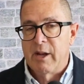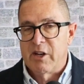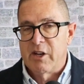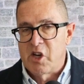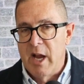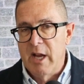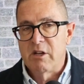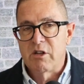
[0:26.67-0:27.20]

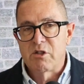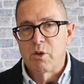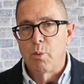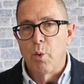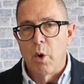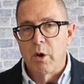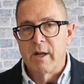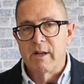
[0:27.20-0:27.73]
changes the
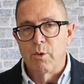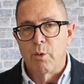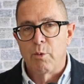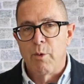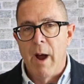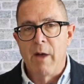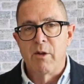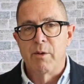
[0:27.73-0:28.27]
wording, so
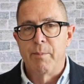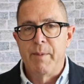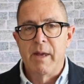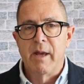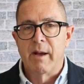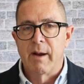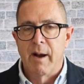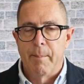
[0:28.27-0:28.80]
rather than
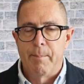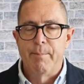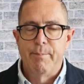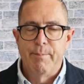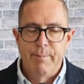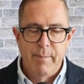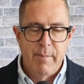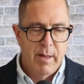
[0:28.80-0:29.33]
being a
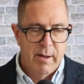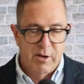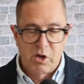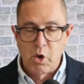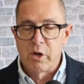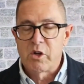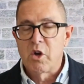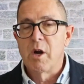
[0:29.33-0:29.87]

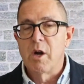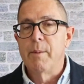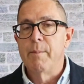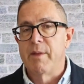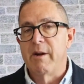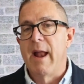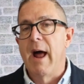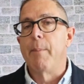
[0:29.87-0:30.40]
short term,
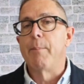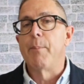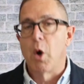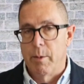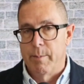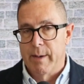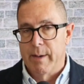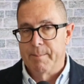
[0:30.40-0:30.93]
they're now
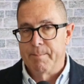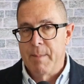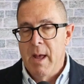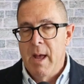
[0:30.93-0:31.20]
permanent.